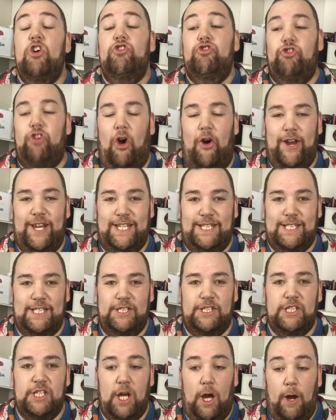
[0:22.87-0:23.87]
Right,
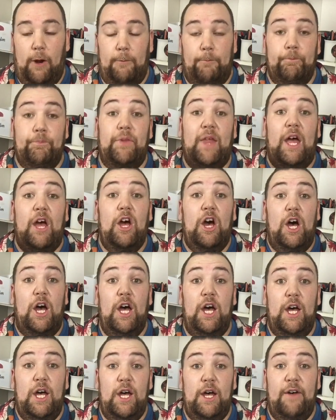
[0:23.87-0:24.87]
so
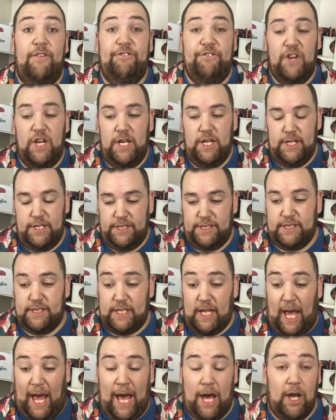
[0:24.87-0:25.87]
uh, first,
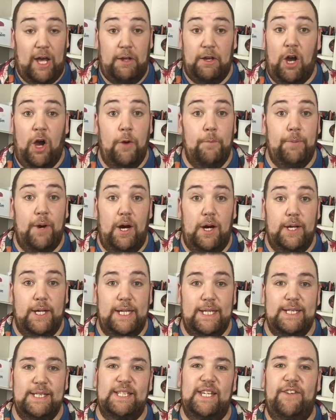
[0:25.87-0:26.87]
Home
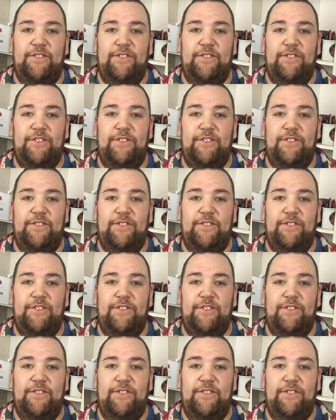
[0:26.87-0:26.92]
Bargains.